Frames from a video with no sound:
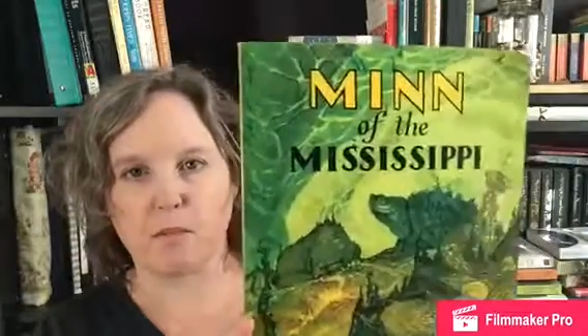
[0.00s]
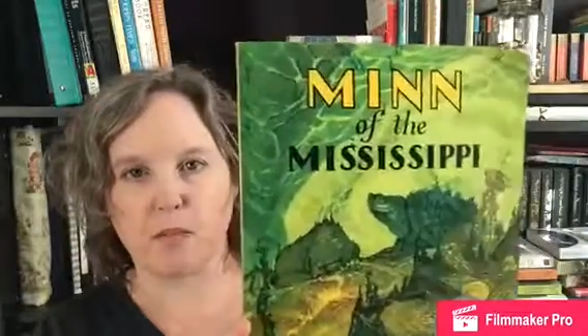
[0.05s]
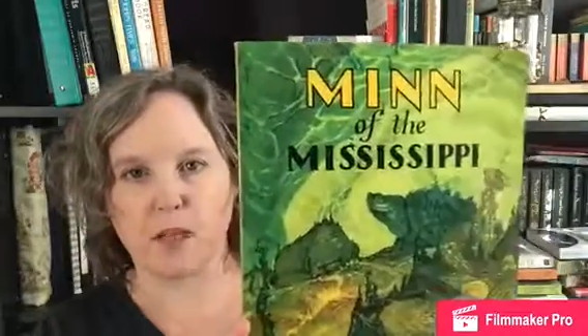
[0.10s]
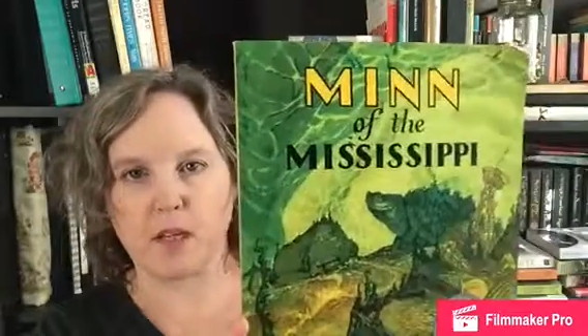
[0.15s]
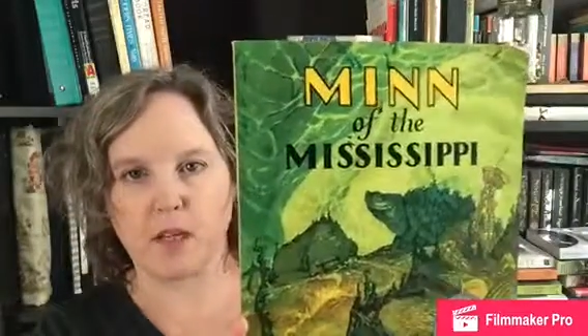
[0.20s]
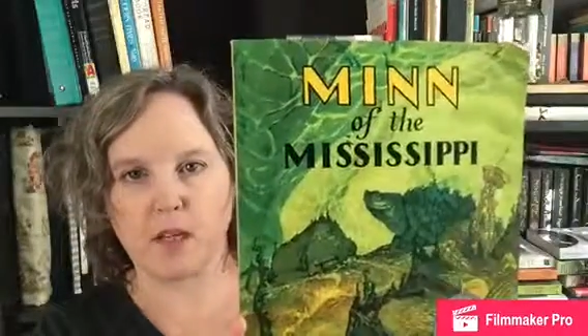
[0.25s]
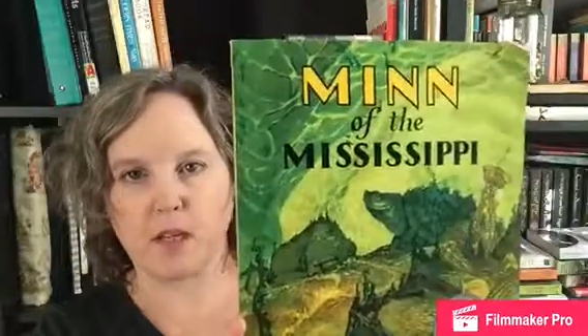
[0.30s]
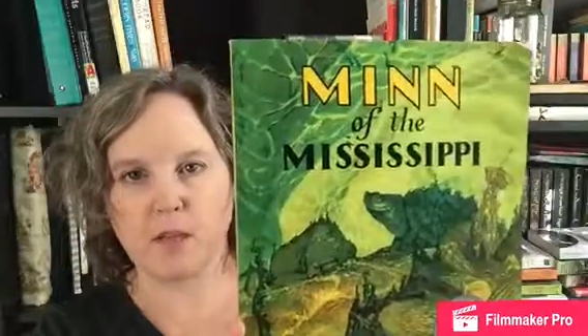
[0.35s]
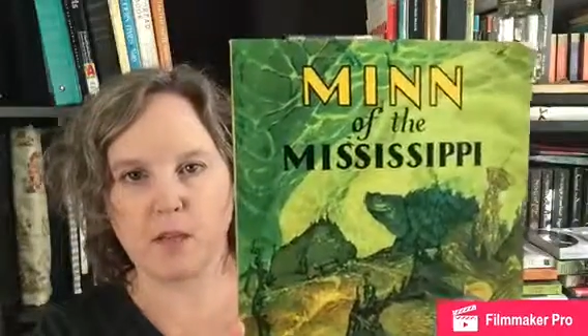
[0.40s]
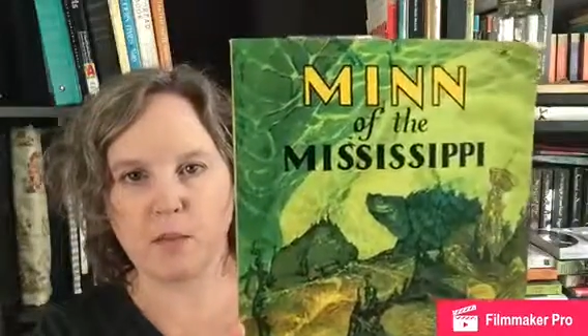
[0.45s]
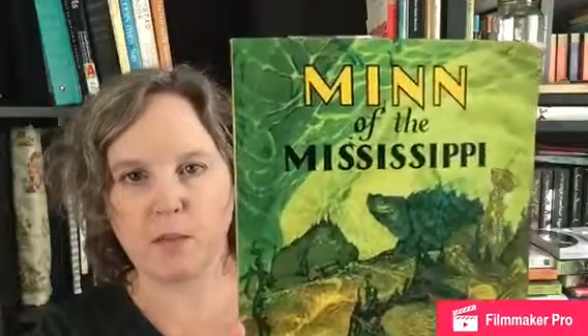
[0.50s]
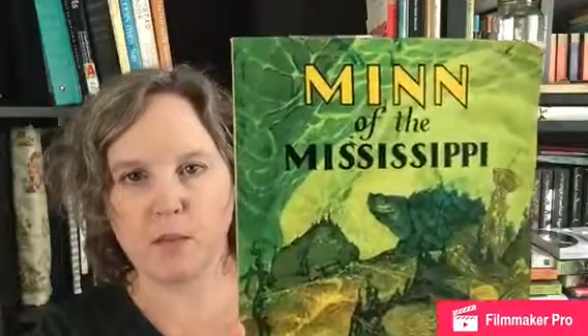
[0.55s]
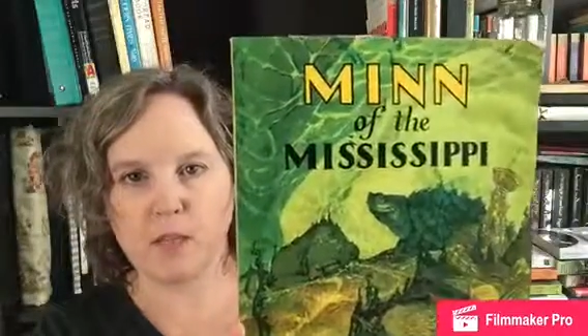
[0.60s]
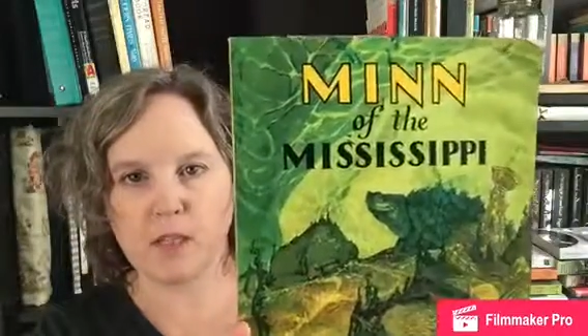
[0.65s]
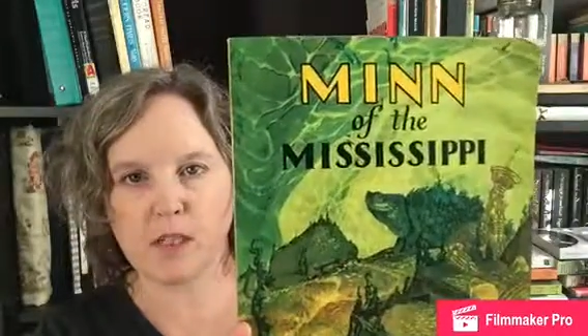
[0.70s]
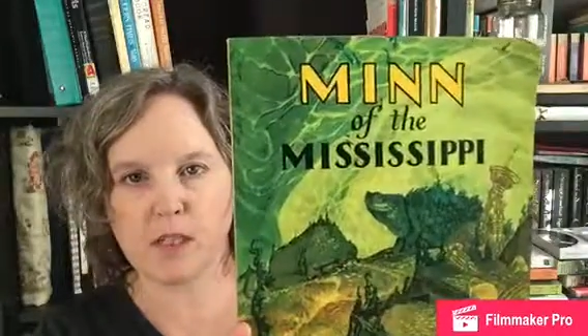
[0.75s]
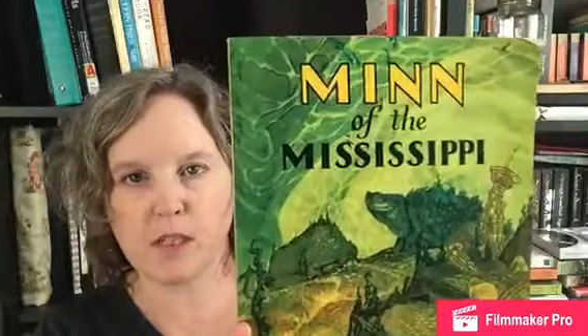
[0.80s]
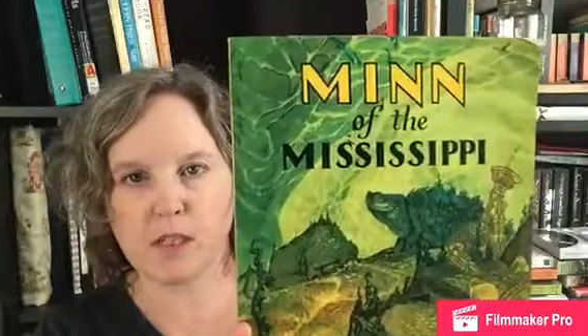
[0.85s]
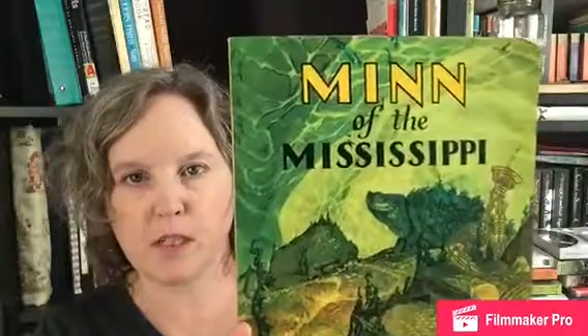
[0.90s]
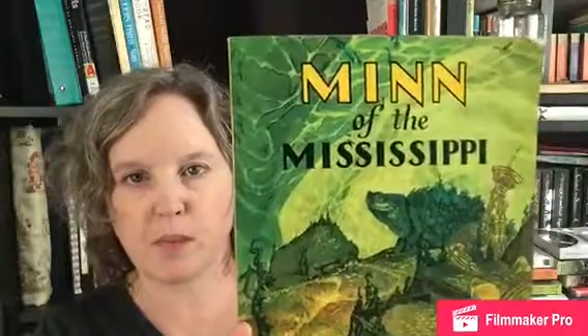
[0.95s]
Men of the
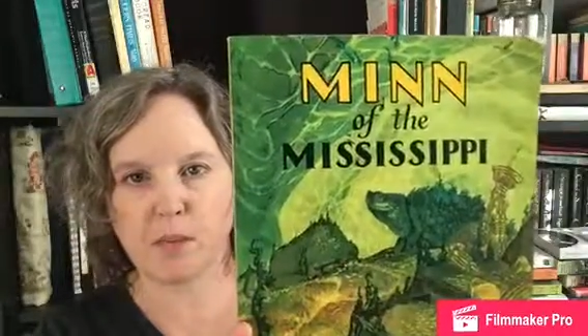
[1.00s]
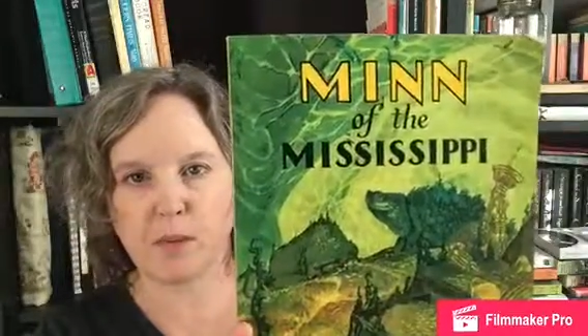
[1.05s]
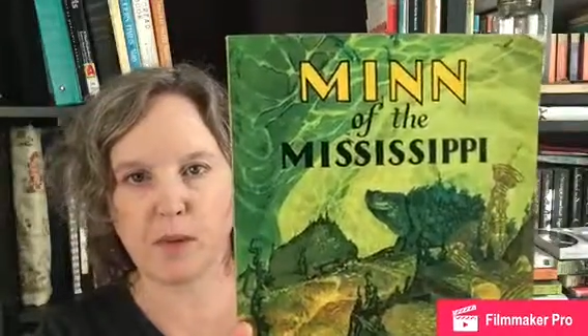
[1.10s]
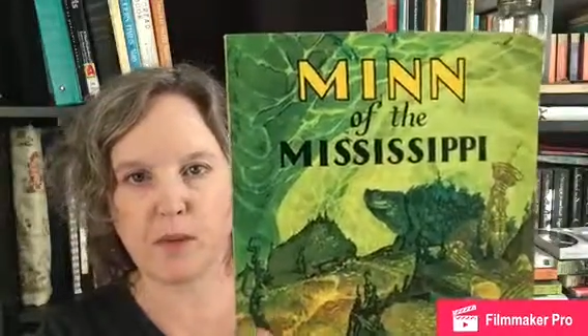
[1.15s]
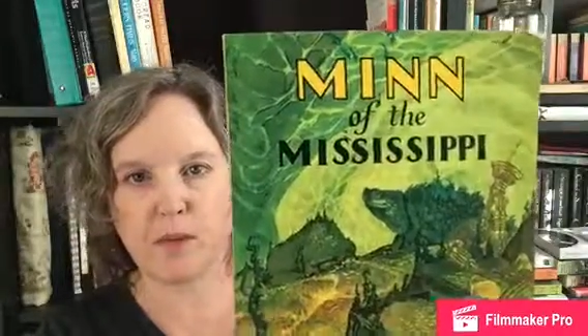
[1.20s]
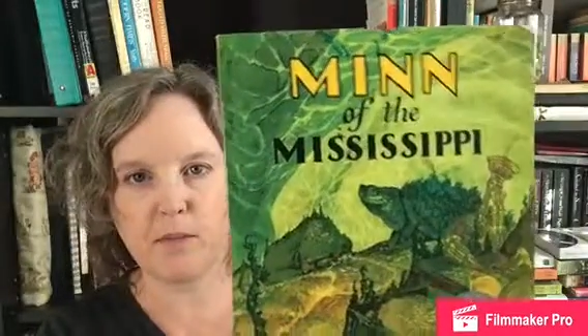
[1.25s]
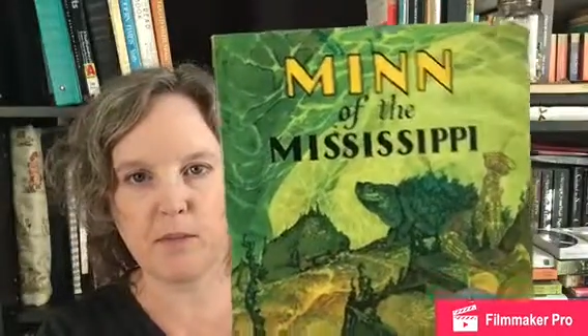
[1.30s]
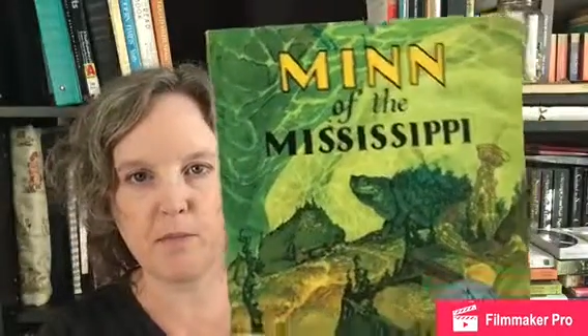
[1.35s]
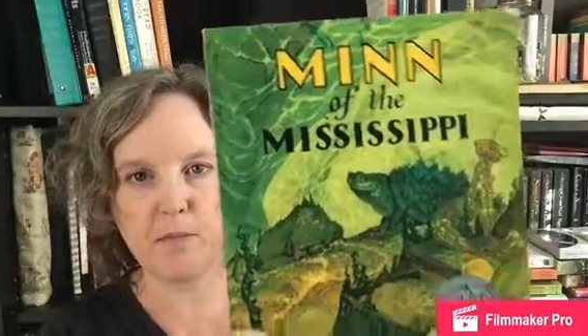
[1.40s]
Mississippi